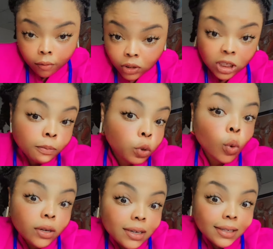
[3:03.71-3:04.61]
seem
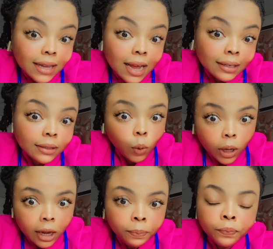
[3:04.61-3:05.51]
to understand,
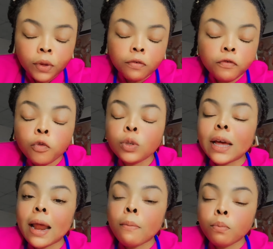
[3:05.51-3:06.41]
okay, food
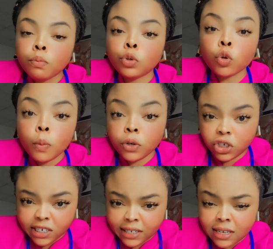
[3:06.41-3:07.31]
that are so
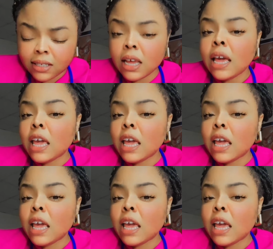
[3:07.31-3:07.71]
much in this,